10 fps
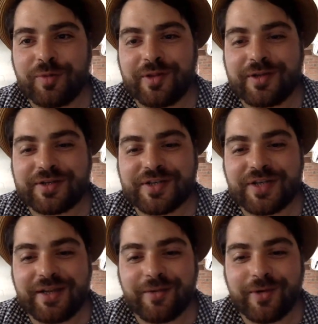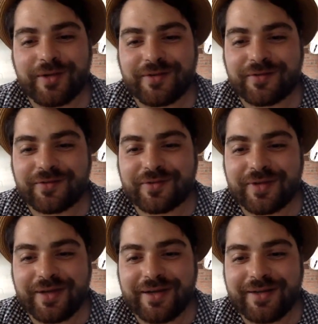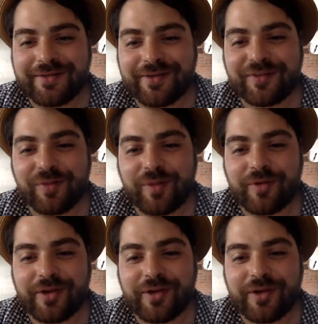entertaining ones in recent memory.